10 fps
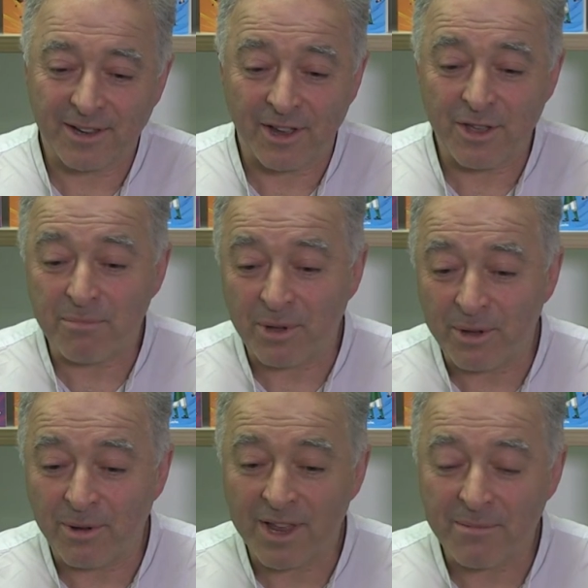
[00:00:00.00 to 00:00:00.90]
are you
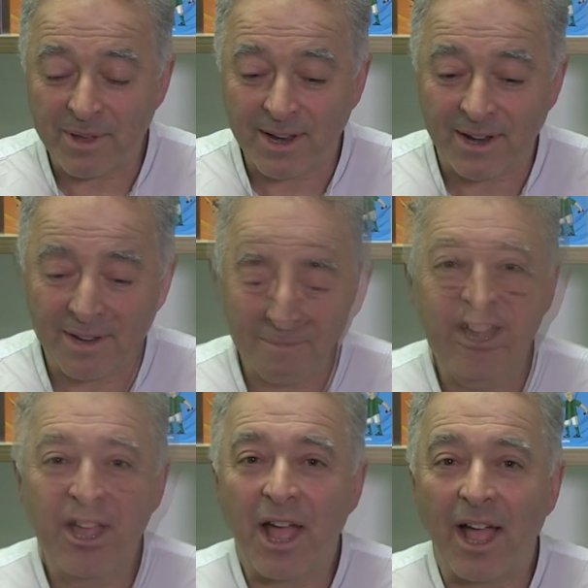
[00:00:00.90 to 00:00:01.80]
Pooh? Are you piglet?
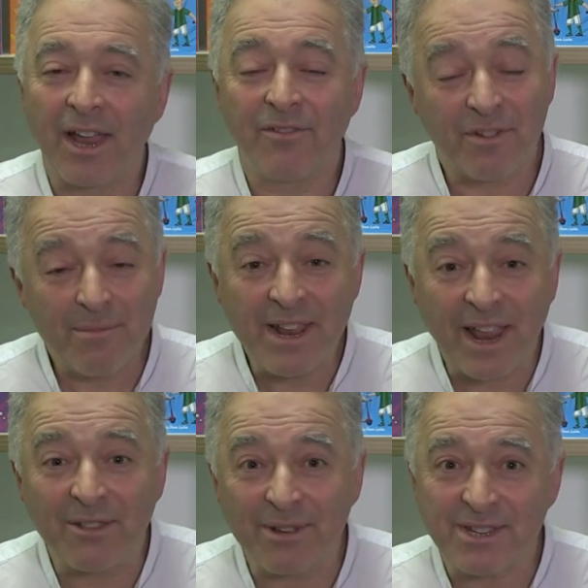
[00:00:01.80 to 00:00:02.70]
And for me,
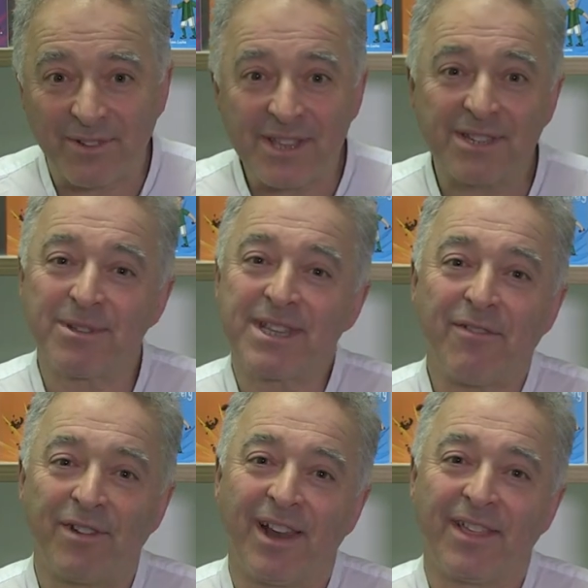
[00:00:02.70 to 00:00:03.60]
like the Wizard of Earthsea was
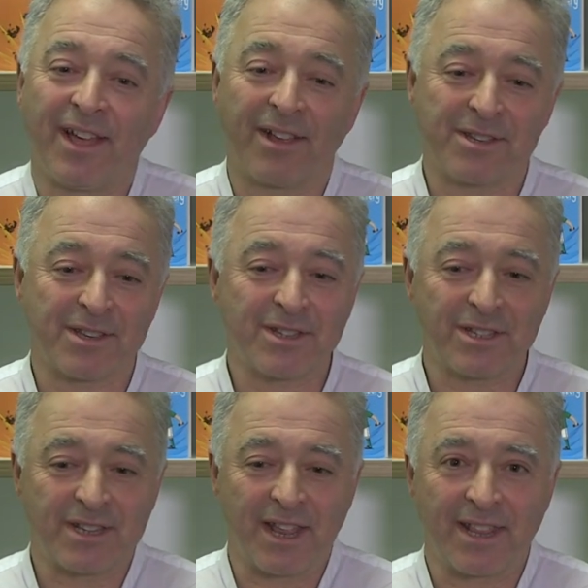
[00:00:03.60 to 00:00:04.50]
definitely like that because
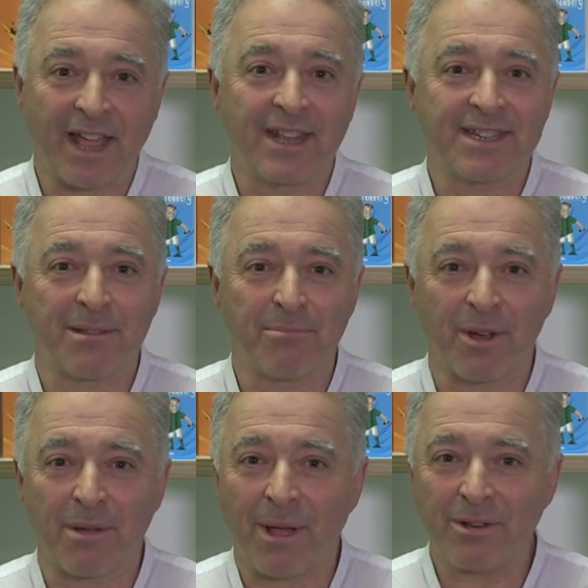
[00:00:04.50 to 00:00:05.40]
that's a
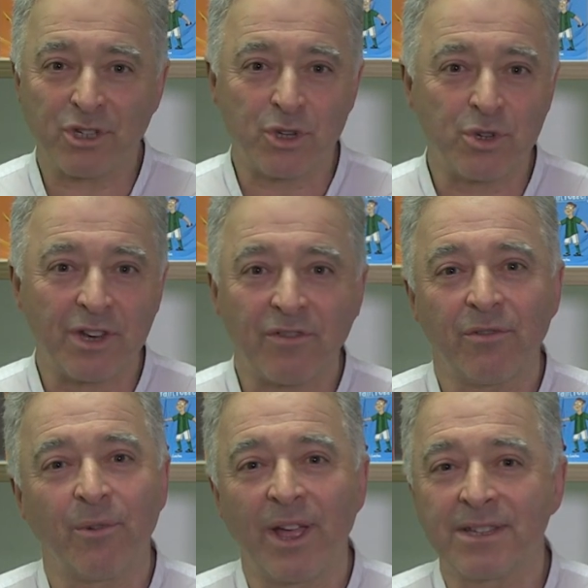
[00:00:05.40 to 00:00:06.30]
book about two
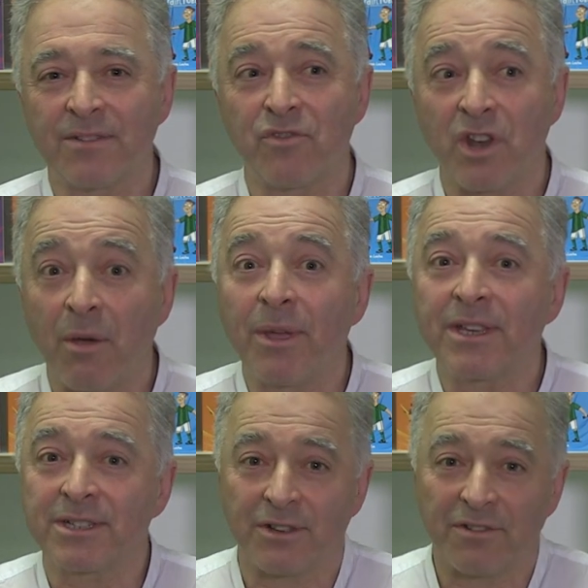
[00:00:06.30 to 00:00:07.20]
different ways of knowing
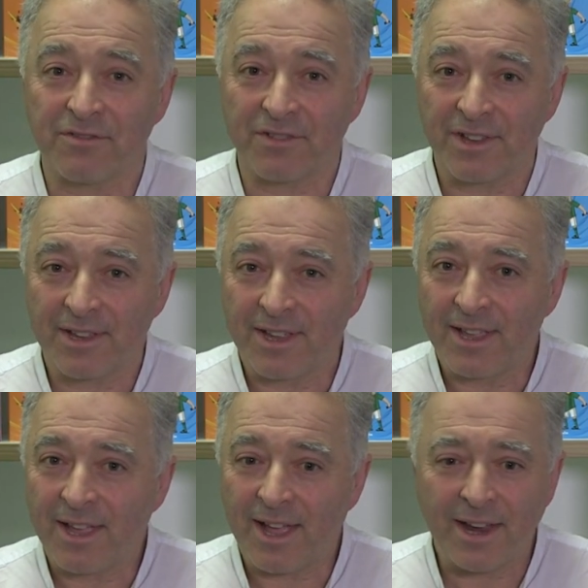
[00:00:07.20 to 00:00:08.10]
stuff,
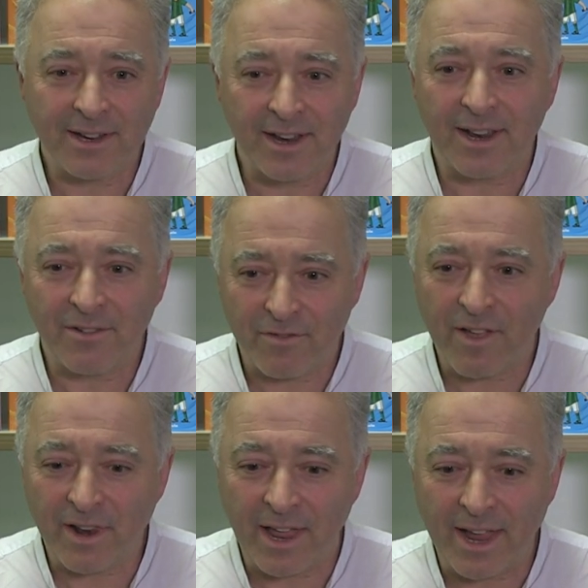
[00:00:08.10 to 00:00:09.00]
and it
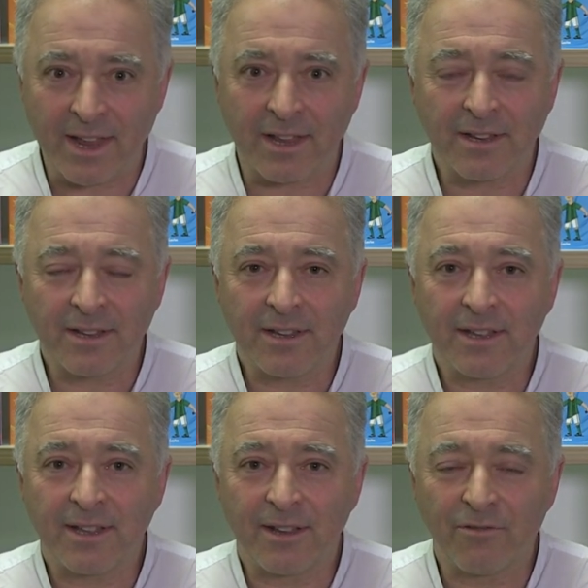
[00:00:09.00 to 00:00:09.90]
felt like
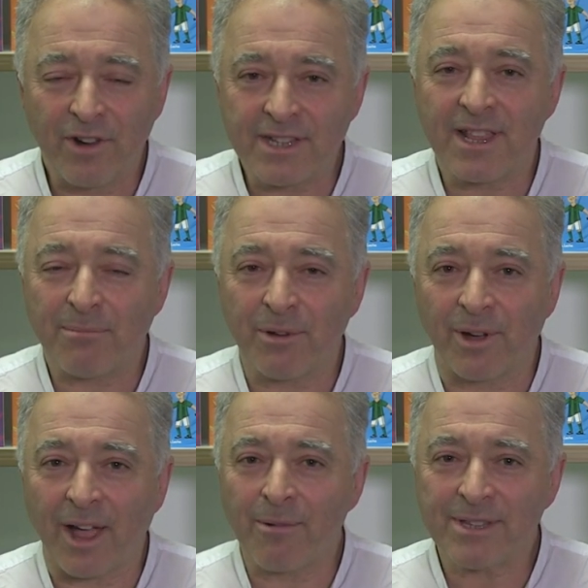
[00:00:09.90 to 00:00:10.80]
reading that
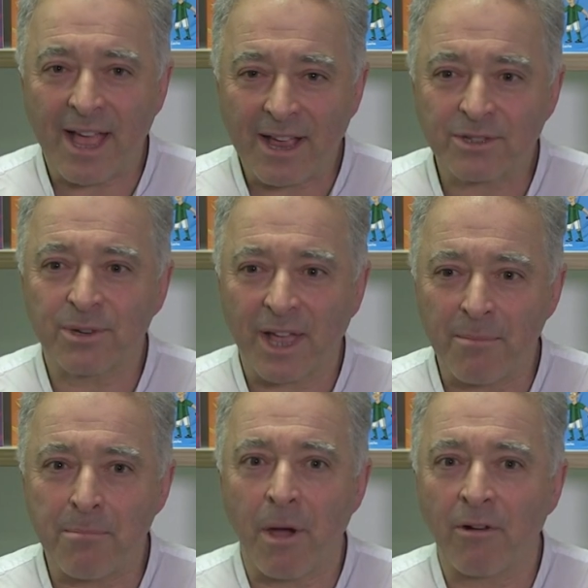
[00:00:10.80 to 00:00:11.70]
book. I was at some
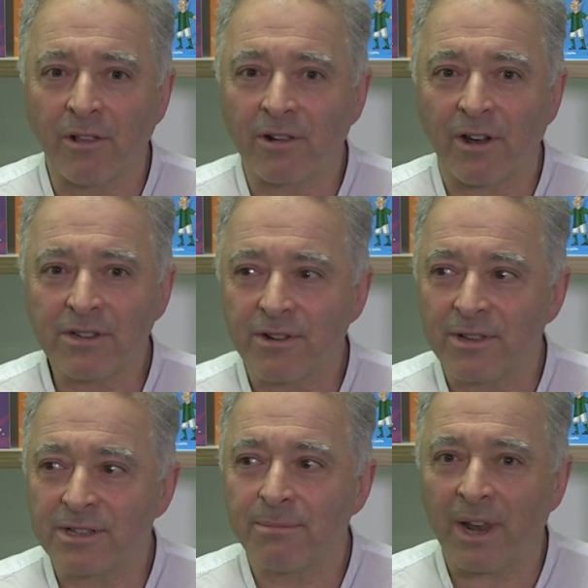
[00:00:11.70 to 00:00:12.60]
kind of moral
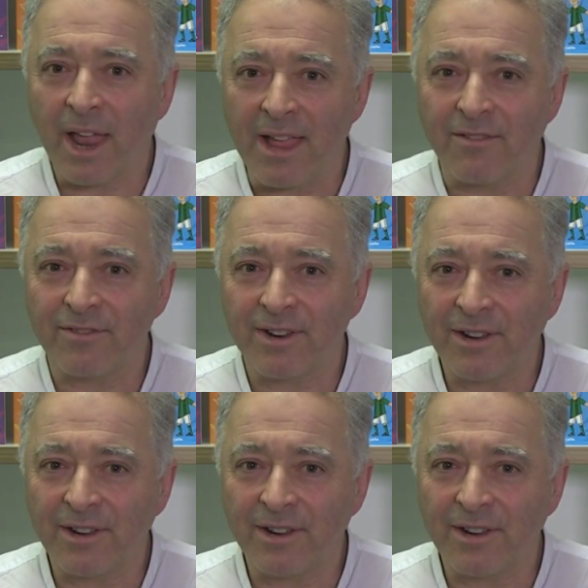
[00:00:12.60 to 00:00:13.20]
crossroads in my life, you